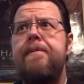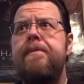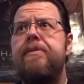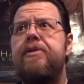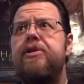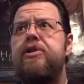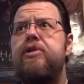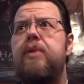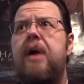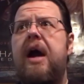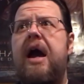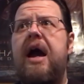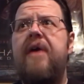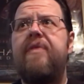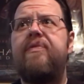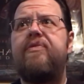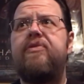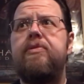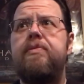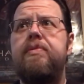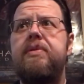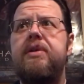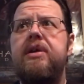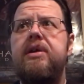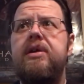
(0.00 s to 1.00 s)
You have
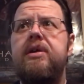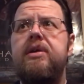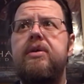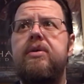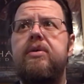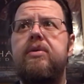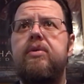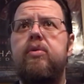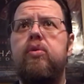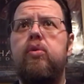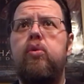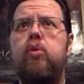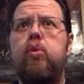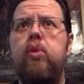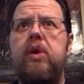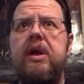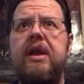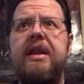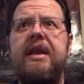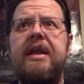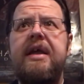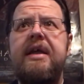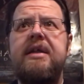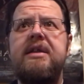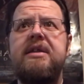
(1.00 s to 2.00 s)
to be
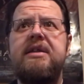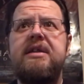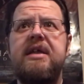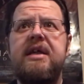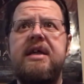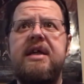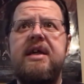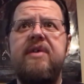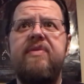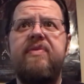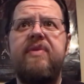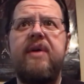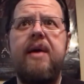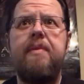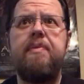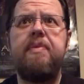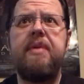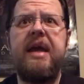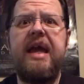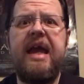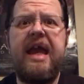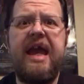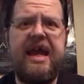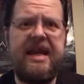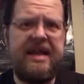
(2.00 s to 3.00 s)
willing to give up
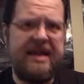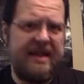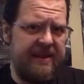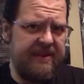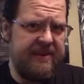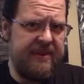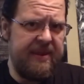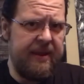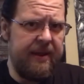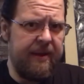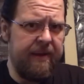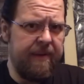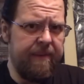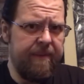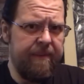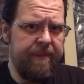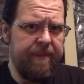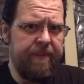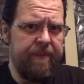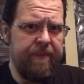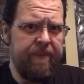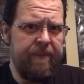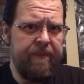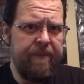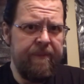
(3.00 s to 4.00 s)
anything
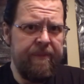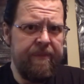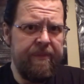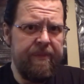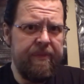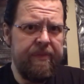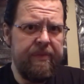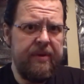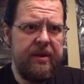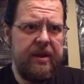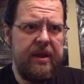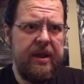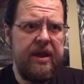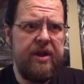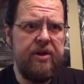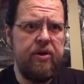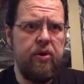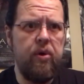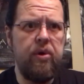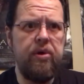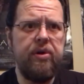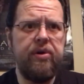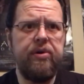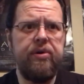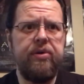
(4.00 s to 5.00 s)
in
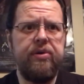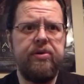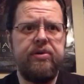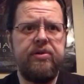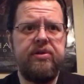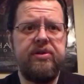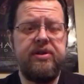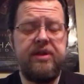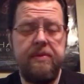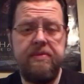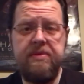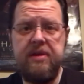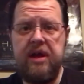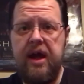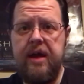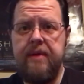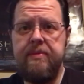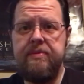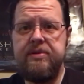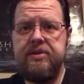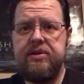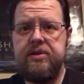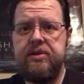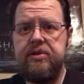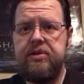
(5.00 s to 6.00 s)
order
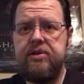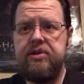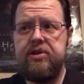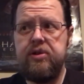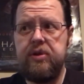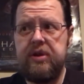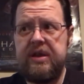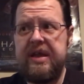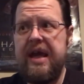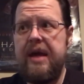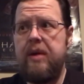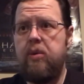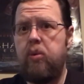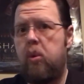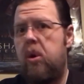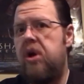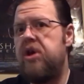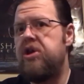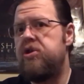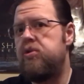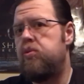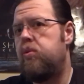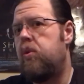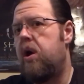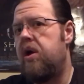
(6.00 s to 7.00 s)
sometimes to get
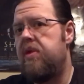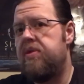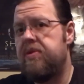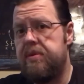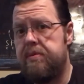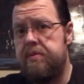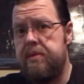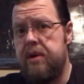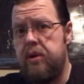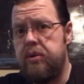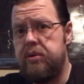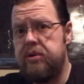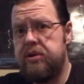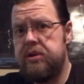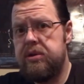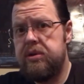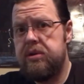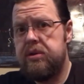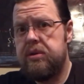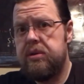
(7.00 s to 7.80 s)
what you want the most.